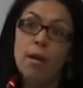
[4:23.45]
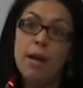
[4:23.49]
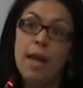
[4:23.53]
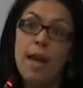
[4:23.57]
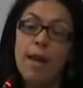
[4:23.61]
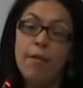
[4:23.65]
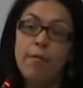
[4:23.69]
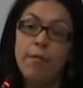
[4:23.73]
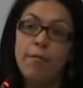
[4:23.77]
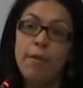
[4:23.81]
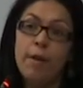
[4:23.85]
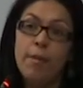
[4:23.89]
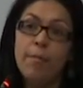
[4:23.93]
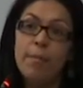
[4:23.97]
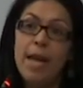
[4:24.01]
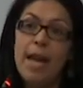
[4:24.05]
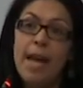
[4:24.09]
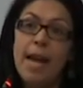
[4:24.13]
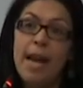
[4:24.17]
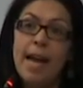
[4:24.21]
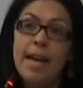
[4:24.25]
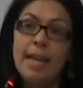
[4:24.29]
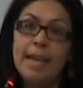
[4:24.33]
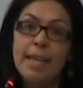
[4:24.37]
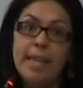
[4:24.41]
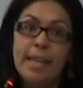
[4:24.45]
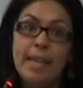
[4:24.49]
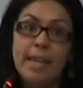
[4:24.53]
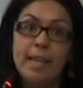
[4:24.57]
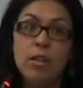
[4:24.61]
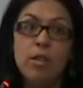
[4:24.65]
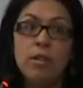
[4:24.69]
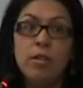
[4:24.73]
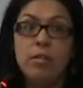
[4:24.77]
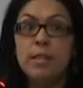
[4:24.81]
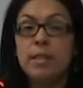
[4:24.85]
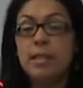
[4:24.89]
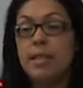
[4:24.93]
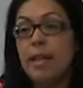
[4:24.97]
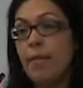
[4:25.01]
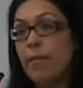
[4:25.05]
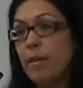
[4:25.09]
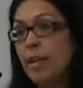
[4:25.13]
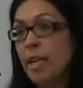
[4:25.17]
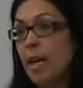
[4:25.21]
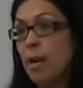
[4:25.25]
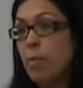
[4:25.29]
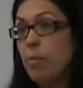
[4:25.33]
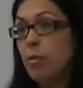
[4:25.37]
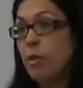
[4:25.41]
And from that I learned
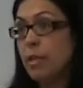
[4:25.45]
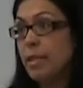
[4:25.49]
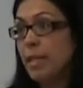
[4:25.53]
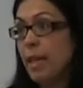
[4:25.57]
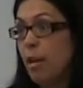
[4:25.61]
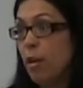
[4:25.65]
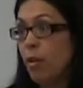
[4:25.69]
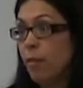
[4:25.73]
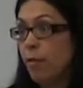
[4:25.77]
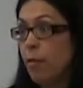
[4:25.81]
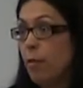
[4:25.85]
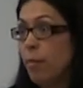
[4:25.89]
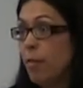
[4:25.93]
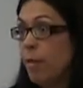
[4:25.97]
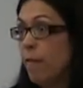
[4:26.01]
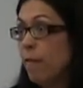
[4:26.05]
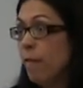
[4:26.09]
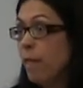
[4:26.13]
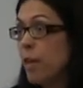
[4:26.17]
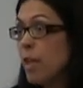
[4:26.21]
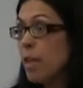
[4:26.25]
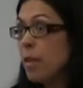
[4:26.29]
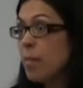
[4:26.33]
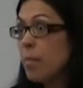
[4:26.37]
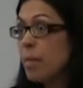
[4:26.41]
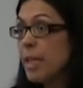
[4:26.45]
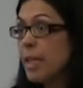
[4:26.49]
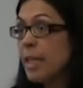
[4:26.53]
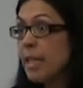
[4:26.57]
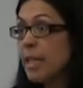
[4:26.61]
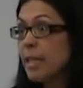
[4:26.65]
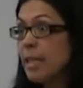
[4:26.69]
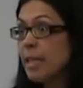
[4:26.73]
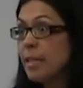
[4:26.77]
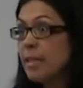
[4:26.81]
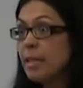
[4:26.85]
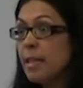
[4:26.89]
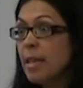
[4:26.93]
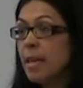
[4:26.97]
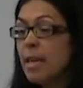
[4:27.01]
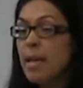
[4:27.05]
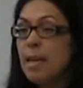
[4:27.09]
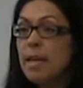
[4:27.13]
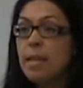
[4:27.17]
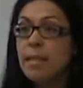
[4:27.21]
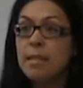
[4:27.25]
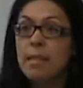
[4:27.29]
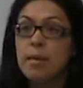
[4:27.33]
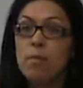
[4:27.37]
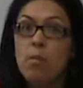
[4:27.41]
78% are from the Philippines.
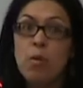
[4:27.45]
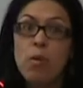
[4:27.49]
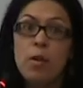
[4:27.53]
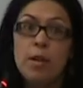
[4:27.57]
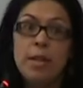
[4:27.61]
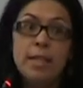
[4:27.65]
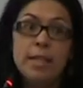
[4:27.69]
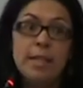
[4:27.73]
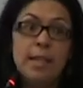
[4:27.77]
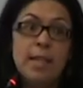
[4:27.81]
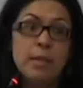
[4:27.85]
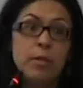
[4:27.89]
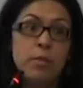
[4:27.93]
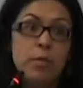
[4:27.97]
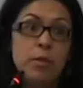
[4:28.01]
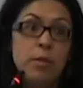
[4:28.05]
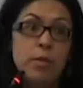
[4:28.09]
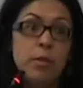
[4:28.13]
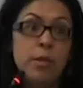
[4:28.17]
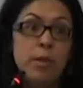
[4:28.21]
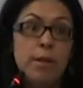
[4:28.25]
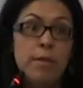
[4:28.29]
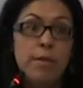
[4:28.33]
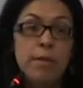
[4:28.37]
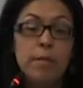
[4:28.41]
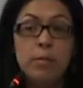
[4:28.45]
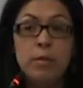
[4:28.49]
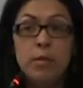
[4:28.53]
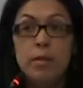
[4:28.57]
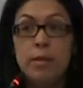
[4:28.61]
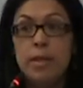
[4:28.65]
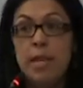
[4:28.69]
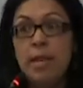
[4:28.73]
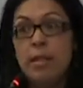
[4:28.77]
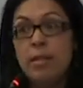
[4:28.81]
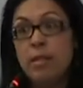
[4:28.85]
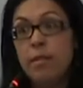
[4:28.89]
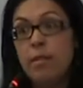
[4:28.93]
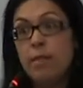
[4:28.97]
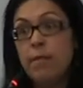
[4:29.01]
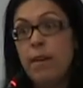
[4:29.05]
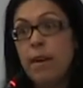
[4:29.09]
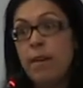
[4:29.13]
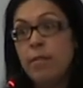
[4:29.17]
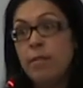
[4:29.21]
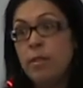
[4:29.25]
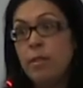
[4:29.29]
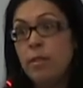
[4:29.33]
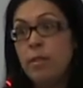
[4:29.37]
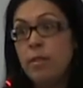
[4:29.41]
Tim Hortons has recruited from
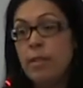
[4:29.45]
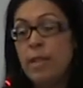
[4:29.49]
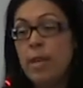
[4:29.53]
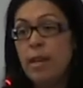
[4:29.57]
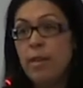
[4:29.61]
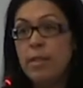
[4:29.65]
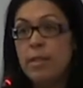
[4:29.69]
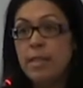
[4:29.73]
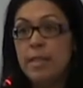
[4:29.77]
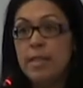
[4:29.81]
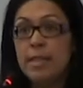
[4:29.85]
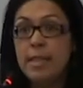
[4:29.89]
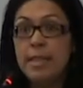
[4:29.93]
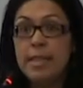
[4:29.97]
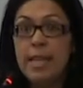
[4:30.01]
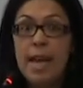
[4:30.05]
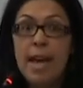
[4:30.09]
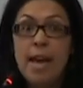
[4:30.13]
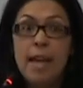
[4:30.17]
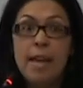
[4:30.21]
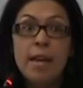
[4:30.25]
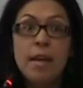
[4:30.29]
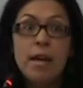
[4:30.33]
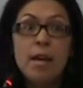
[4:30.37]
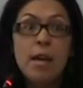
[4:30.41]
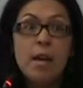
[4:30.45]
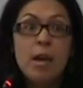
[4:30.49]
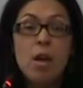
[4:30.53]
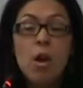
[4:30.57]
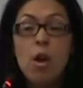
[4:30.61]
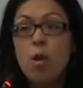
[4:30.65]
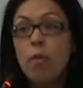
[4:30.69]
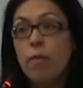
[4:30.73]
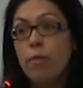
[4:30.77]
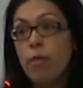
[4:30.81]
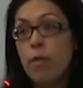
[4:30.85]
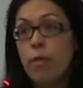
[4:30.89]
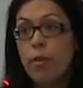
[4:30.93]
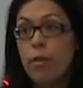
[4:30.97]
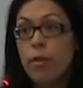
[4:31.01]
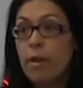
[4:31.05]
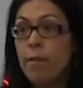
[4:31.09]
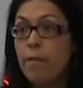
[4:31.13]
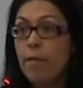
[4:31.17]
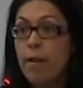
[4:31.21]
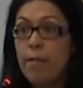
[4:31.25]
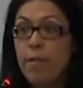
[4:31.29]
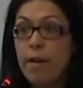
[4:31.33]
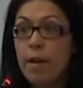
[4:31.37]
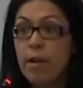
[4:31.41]
2005 to 2010 over
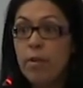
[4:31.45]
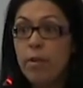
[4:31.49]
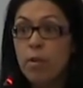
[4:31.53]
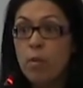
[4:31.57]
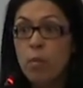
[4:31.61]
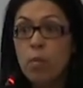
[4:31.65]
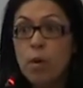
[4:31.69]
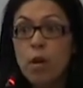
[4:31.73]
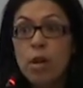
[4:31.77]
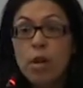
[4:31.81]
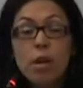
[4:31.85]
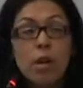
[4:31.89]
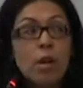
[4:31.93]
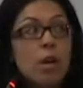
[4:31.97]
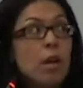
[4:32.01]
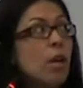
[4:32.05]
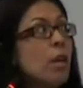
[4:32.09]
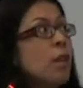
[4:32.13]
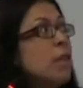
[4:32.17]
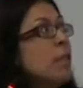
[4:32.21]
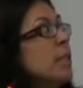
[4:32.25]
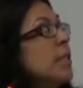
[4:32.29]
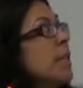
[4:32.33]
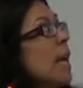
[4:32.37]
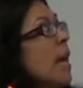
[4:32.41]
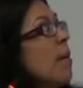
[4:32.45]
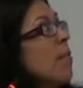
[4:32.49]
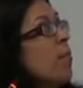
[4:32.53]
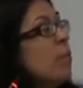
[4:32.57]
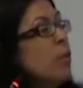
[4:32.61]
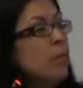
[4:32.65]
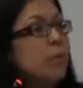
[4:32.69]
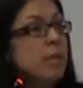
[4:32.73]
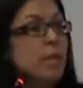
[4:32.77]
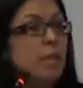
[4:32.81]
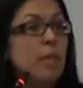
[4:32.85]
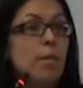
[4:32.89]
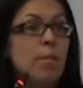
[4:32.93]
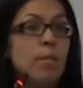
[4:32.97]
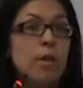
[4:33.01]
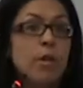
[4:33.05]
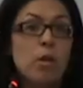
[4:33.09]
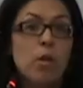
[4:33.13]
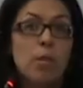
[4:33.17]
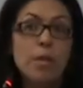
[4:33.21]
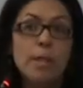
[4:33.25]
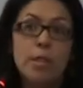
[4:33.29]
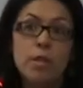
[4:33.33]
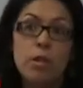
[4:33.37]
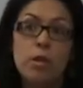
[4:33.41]
3,500 workers, and most of them are
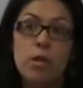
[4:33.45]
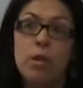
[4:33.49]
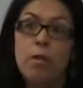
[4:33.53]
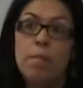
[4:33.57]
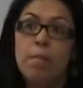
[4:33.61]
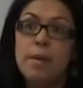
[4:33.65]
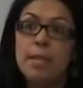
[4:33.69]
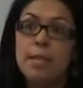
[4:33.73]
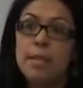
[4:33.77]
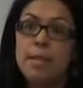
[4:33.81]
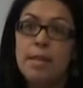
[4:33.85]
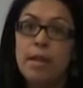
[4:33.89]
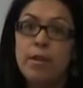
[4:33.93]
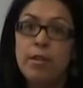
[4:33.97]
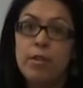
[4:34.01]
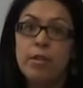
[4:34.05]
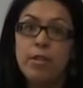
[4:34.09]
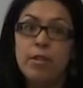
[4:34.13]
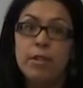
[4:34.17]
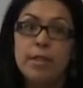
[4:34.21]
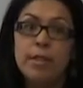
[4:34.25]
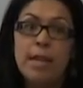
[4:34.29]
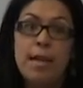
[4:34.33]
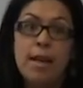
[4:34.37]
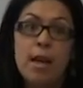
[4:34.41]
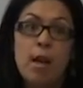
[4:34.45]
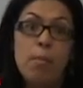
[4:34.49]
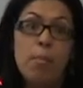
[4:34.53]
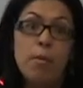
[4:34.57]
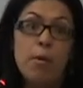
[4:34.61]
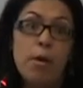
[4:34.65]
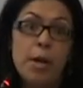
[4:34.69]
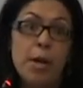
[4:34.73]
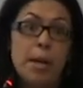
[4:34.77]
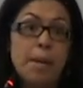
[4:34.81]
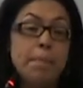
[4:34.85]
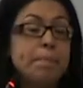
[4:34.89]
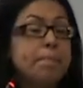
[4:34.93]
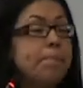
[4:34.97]
going to urban centers in Alberta.